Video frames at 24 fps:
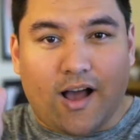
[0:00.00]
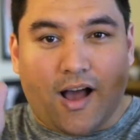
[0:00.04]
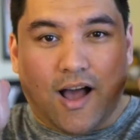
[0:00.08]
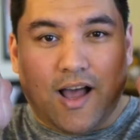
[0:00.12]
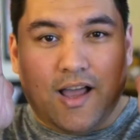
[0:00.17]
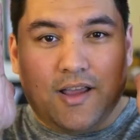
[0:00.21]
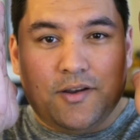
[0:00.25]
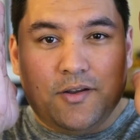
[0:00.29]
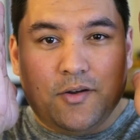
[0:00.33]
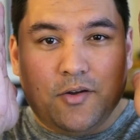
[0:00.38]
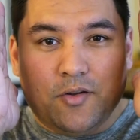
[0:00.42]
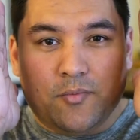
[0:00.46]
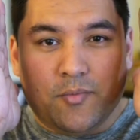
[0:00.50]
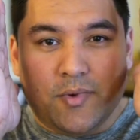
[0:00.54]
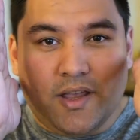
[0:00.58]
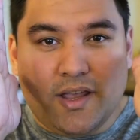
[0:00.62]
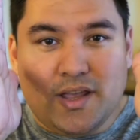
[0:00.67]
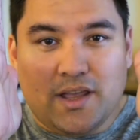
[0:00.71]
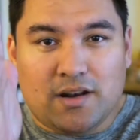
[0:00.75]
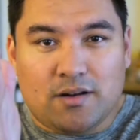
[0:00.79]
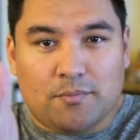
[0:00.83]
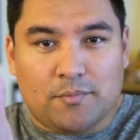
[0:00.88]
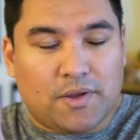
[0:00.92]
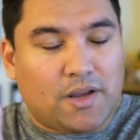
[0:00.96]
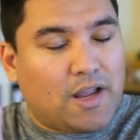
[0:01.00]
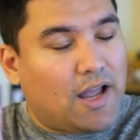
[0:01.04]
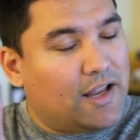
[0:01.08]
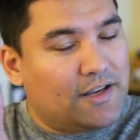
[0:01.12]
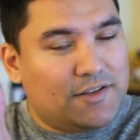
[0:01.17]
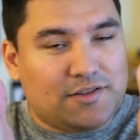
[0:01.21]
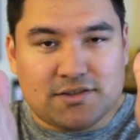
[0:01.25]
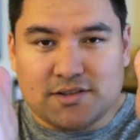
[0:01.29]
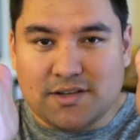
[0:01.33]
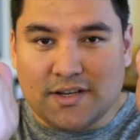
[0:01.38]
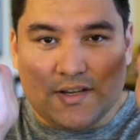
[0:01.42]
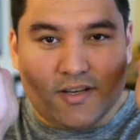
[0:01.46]
I know in my head, I'm like,
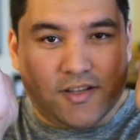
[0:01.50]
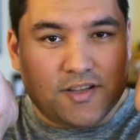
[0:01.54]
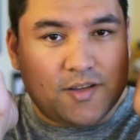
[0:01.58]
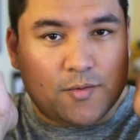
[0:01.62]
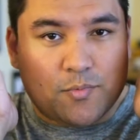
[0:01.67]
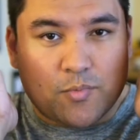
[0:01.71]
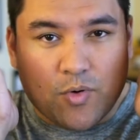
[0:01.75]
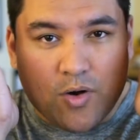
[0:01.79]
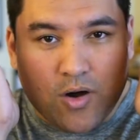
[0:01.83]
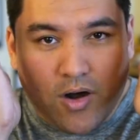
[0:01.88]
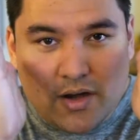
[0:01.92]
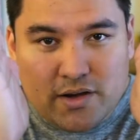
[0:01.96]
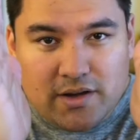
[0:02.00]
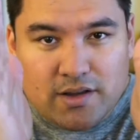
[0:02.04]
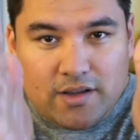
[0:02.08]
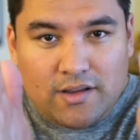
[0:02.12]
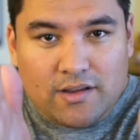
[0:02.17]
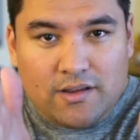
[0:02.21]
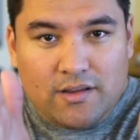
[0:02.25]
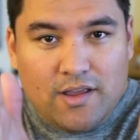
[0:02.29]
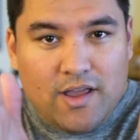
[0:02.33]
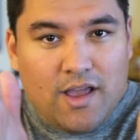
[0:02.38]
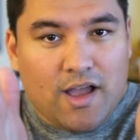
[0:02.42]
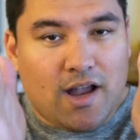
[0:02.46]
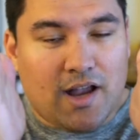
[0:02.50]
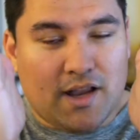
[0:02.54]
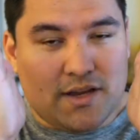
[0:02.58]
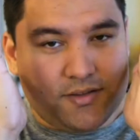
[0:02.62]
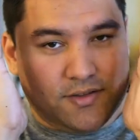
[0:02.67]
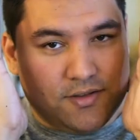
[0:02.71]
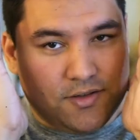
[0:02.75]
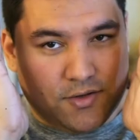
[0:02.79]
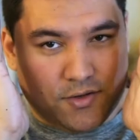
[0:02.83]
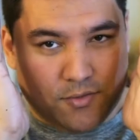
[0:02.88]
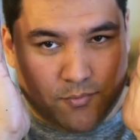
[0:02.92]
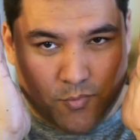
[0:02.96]
I just need to keep walking. I
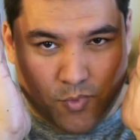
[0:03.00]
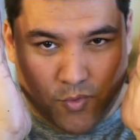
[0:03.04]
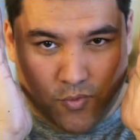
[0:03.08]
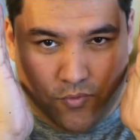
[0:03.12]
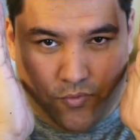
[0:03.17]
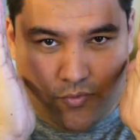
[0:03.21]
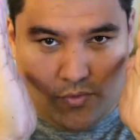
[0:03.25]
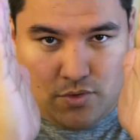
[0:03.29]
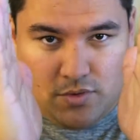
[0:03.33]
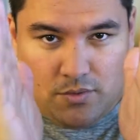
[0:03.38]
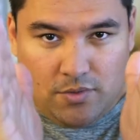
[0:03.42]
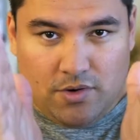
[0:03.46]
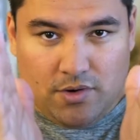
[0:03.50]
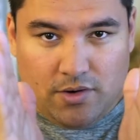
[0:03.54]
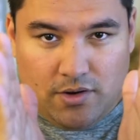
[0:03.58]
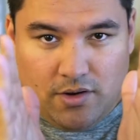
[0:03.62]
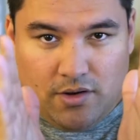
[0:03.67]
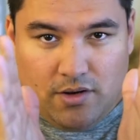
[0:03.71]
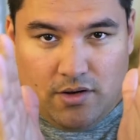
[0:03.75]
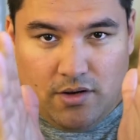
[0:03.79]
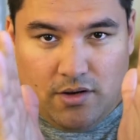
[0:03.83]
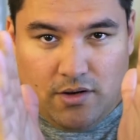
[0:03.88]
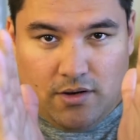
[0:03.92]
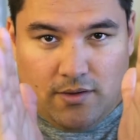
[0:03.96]
just need to move forward.